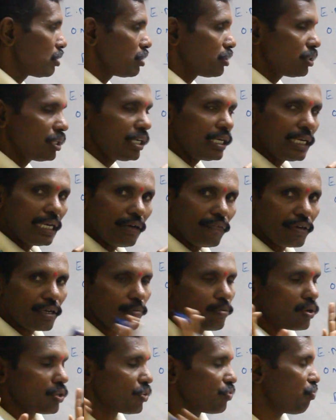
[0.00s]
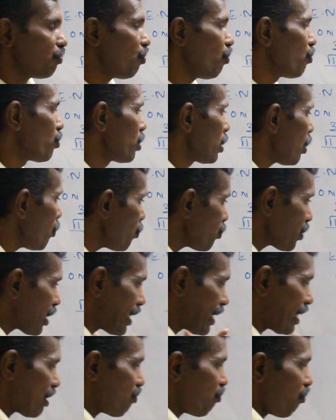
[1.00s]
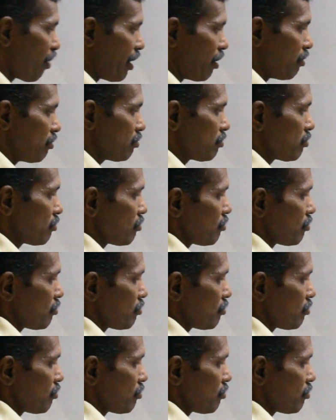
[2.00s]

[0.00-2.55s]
we leave it about 4. Now we can take 5.